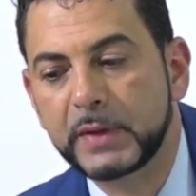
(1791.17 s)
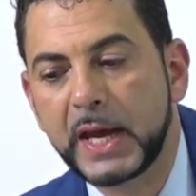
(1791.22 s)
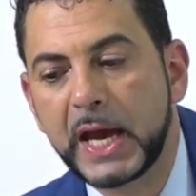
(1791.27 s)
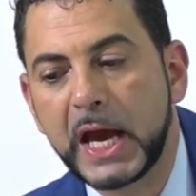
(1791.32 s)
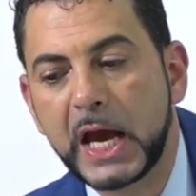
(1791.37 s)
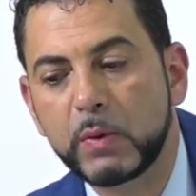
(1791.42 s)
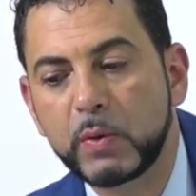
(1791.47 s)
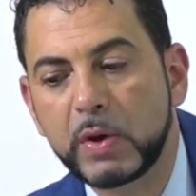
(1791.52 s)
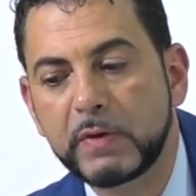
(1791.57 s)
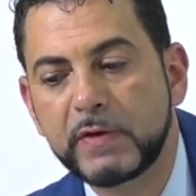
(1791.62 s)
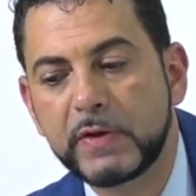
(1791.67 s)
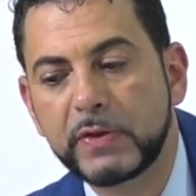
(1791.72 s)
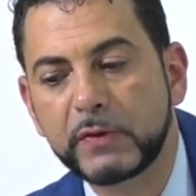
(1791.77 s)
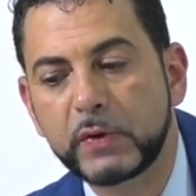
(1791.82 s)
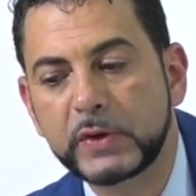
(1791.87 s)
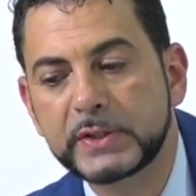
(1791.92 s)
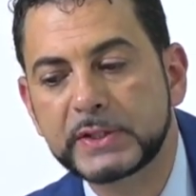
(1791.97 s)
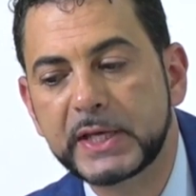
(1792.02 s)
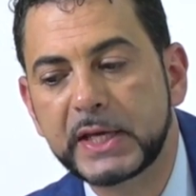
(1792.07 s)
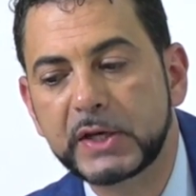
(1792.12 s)
However,
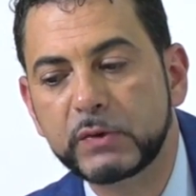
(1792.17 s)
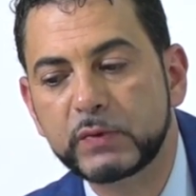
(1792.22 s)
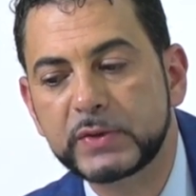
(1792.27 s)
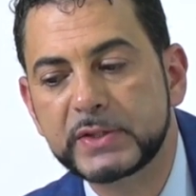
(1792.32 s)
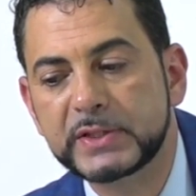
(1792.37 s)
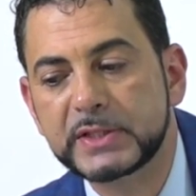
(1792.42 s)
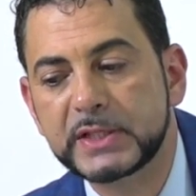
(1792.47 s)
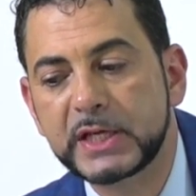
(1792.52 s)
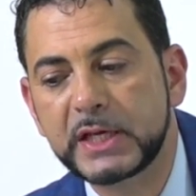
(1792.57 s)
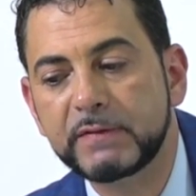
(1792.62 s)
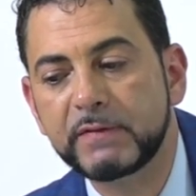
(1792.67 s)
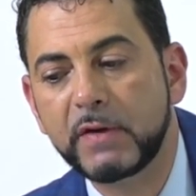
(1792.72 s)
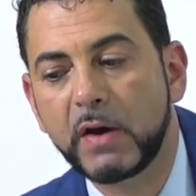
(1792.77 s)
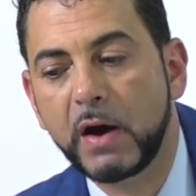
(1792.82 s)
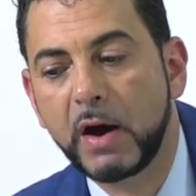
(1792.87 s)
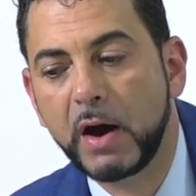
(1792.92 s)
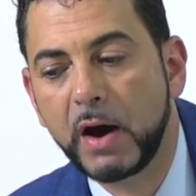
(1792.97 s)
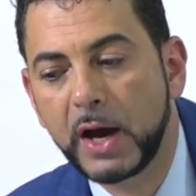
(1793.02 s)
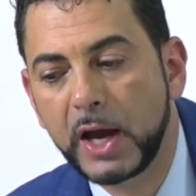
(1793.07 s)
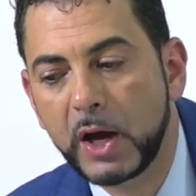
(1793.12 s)
threats can receive
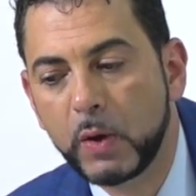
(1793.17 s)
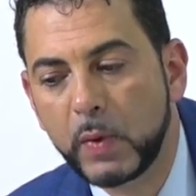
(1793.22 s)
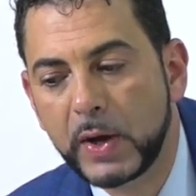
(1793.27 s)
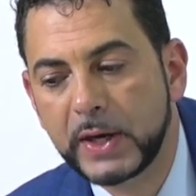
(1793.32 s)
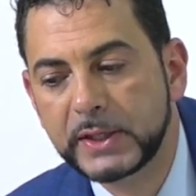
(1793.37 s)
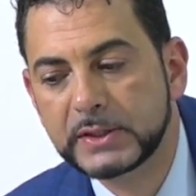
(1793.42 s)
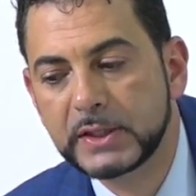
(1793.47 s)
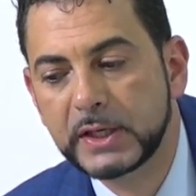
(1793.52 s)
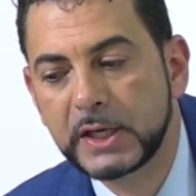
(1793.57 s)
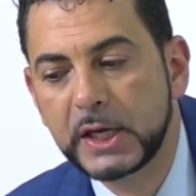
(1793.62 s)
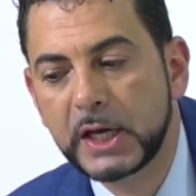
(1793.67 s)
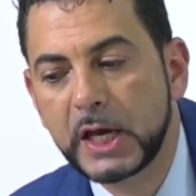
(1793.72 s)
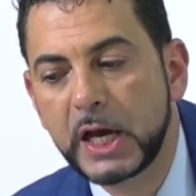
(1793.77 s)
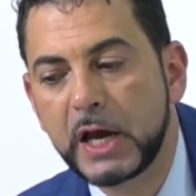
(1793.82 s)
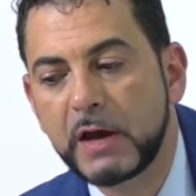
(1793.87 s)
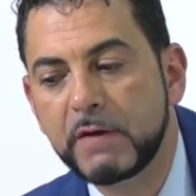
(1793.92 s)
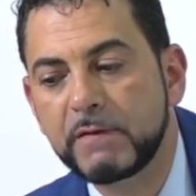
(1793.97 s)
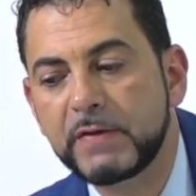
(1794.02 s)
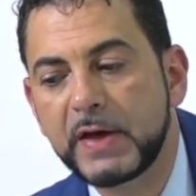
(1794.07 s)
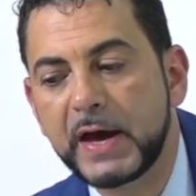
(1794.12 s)
higher weight
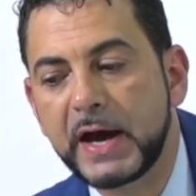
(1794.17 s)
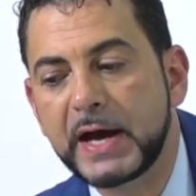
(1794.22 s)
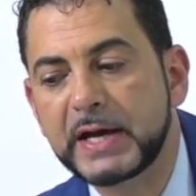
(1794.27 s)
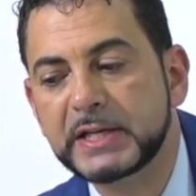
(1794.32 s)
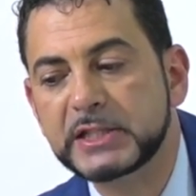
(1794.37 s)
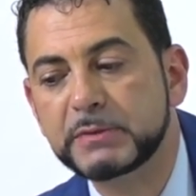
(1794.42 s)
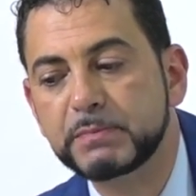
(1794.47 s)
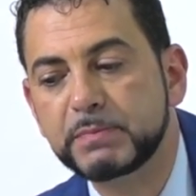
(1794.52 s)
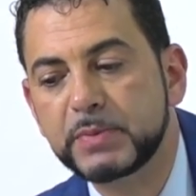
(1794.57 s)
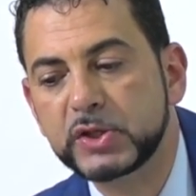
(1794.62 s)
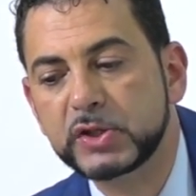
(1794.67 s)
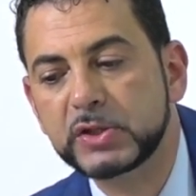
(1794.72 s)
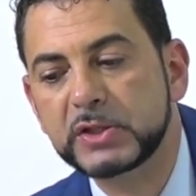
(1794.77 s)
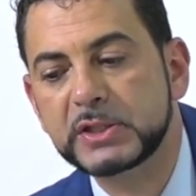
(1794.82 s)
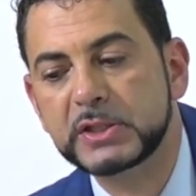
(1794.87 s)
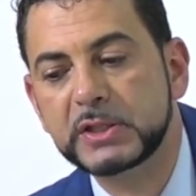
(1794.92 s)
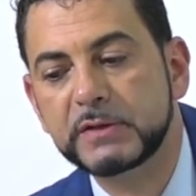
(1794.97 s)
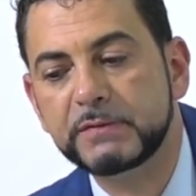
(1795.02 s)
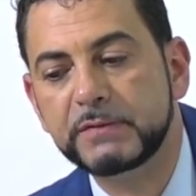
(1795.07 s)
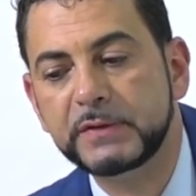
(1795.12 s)
if they are especially
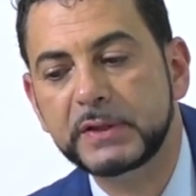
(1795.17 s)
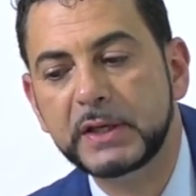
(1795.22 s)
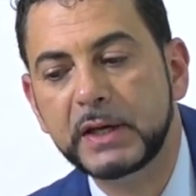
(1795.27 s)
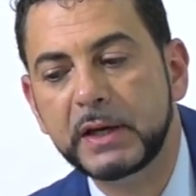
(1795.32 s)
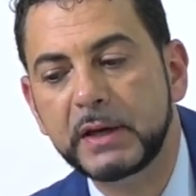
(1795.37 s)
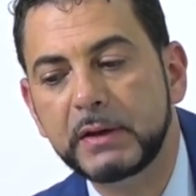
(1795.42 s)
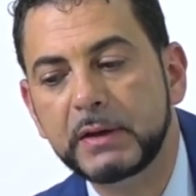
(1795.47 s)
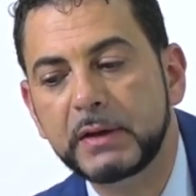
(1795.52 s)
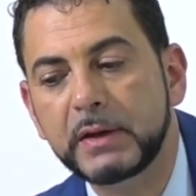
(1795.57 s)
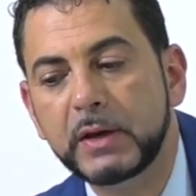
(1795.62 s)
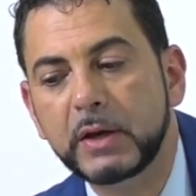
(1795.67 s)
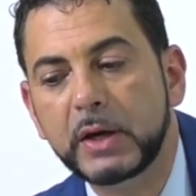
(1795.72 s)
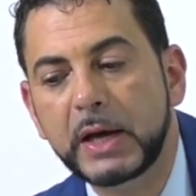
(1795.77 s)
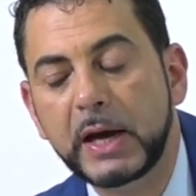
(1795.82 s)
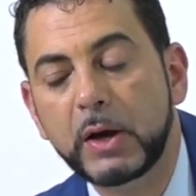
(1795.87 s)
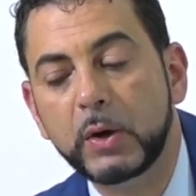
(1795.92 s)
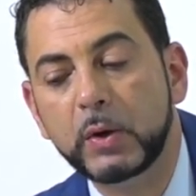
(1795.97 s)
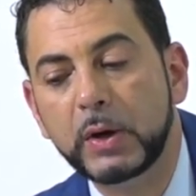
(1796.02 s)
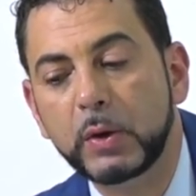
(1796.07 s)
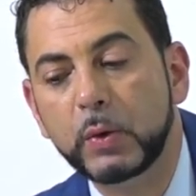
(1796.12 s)
severe
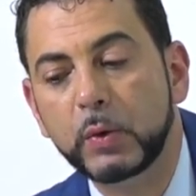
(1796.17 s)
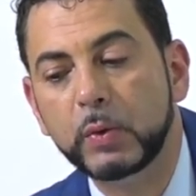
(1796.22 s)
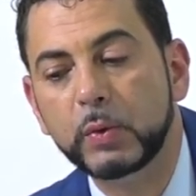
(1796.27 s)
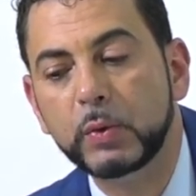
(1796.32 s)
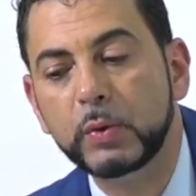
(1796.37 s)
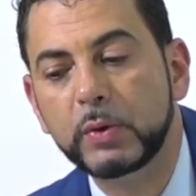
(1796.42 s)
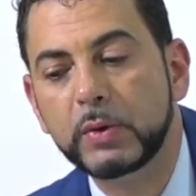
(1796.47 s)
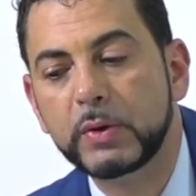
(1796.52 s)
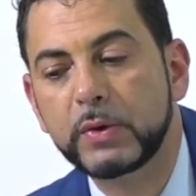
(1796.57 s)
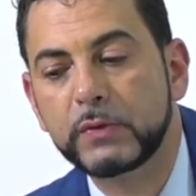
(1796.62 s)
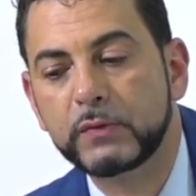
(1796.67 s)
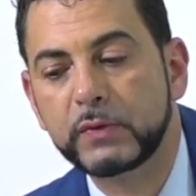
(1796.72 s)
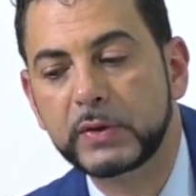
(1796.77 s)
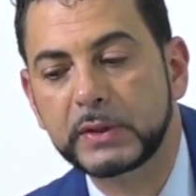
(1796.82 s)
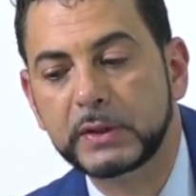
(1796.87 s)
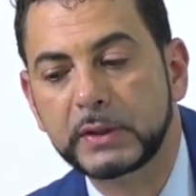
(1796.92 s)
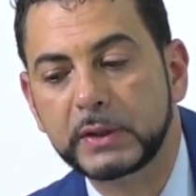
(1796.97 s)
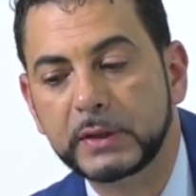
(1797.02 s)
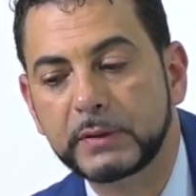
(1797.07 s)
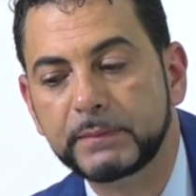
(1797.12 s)
or
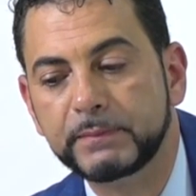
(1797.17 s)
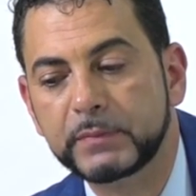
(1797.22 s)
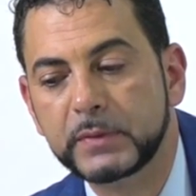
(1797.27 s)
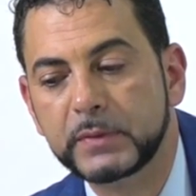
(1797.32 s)
threatening.